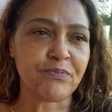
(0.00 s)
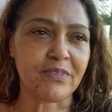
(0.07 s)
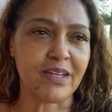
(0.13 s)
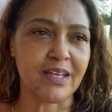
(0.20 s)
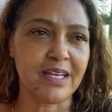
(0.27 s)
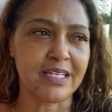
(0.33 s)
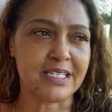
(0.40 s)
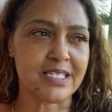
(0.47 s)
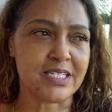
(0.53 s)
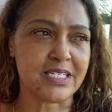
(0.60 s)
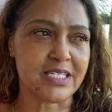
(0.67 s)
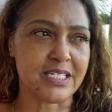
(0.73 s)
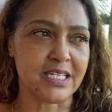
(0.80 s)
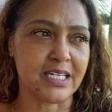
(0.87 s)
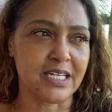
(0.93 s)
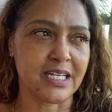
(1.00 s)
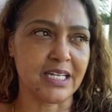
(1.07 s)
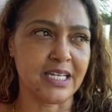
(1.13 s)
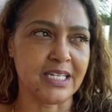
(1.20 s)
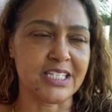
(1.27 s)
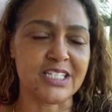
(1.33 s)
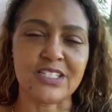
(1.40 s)
it's
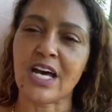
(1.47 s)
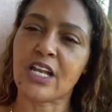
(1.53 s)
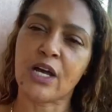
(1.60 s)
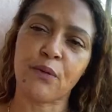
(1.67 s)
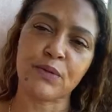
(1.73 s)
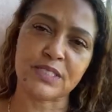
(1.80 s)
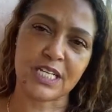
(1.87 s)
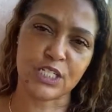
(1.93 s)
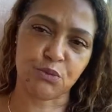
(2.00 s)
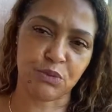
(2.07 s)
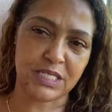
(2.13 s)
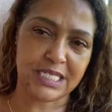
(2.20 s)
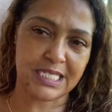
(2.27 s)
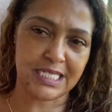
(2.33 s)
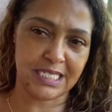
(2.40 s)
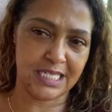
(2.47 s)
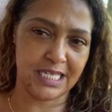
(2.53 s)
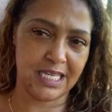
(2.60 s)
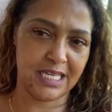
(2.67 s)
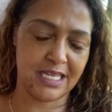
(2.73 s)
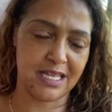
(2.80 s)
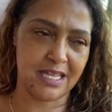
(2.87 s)
not always as we
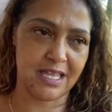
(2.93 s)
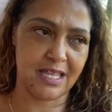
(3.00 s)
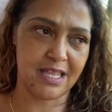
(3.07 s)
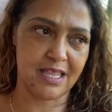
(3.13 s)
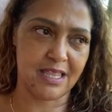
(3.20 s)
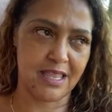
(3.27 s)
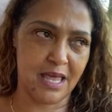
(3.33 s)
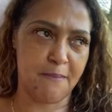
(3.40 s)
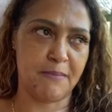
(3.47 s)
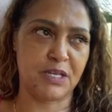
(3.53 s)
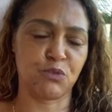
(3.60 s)
see them.